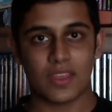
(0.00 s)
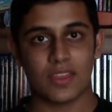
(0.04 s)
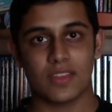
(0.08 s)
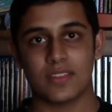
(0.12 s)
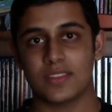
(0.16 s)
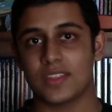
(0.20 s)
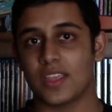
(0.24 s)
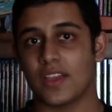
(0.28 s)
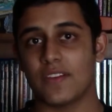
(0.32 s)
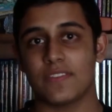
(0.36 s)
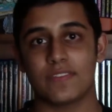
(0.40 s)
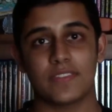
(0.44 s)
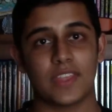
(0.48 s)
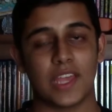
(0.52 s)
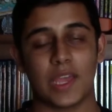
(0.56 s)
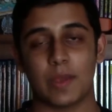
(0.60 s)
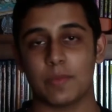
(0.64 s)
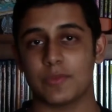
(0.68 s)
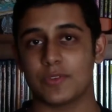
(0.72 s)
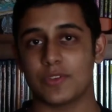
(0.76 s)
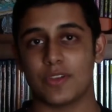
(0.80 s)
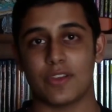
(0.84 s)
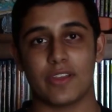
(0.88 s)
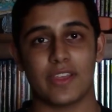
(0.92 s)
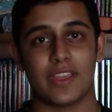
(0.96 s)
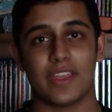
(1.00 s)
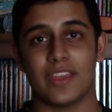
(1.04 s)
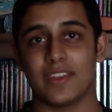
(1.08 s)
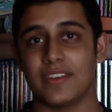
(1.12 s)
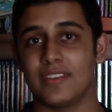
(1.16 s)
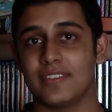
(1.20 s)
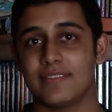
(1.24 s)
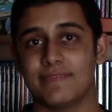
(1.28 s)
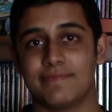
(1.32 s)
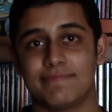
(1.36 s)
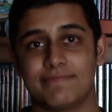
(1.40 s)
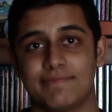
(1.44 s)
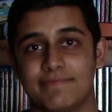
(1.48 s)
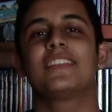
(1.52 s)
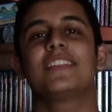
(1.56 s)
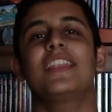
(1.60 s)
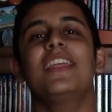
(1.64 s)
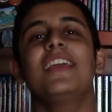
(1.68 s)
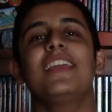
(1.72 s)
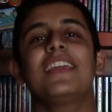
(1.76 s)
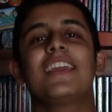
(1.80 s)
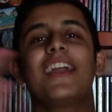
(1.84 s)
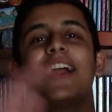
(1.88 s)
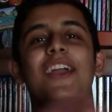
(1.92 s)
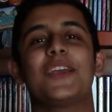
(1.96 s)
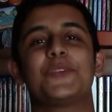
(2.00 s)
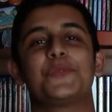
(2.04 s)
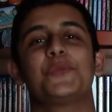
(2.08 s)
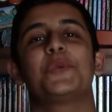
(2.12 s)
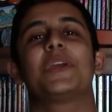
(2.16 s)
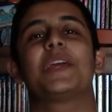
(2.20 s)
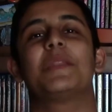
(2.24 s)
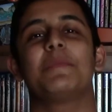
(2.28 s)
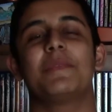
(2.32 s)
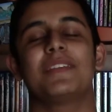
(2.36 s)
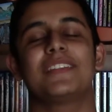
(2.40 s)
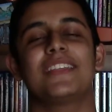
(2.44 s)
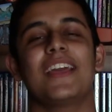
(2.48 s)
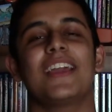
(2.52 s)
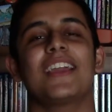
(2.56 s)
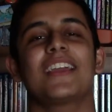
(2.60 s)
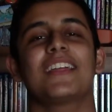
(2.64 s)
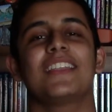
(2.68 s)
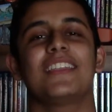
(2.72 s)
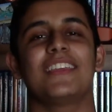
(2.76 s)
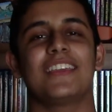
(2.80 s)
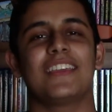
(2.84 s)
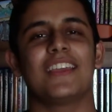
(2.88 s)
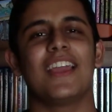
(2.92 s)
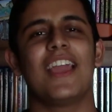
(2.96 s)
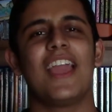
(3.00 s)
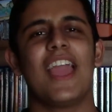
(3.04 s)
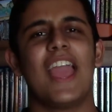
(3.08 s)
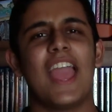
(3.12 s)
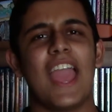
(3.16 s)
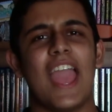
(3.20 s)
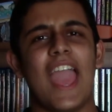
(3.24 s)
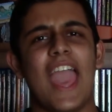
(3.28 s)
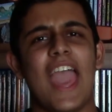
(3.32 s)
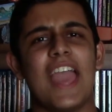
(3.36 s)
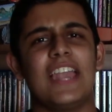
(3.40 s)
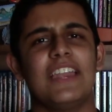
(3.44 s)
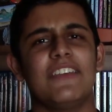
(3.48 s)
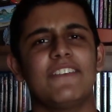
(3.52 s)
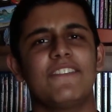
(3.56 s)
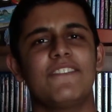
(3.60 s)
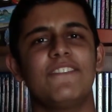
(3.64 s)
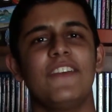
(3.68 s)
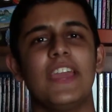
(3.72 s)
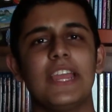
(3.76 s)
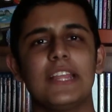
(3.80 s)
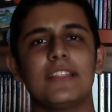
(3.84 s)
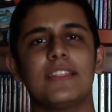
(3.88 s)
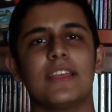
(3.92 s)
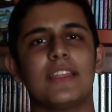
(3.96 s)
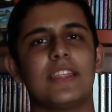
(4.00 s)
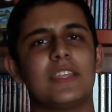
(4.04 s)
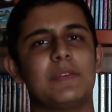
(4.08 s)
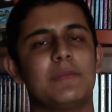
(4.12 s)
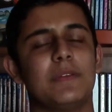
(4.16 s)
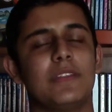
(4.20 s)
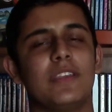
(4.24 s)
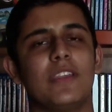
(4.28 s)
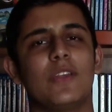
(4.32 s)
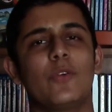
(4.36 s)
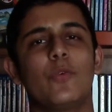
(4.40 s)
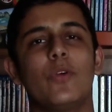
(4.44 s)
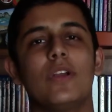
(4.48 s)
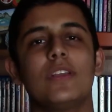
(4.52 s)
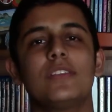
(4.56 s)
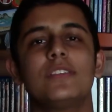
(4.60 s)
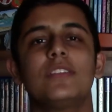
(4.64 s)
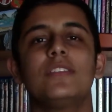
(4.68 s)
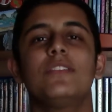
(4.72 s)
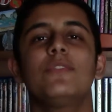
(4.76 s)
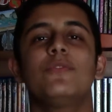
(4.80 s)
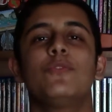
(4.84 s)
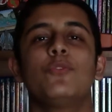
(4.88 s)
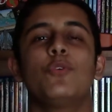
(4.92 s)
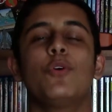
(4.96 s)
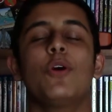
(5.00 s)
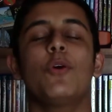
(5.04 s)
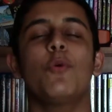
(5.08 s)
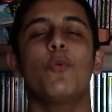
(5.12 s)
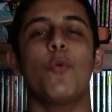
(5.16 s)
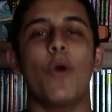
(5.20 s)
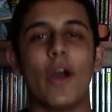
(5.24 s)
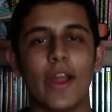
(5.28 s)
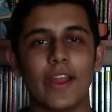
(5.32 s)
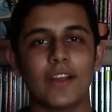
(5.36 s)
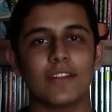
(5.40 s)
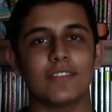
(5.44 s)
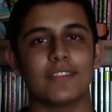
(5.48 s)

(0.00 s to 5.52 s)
Tough times are ahead. Today guys, we're going to be tackling an effect that has been requested for a while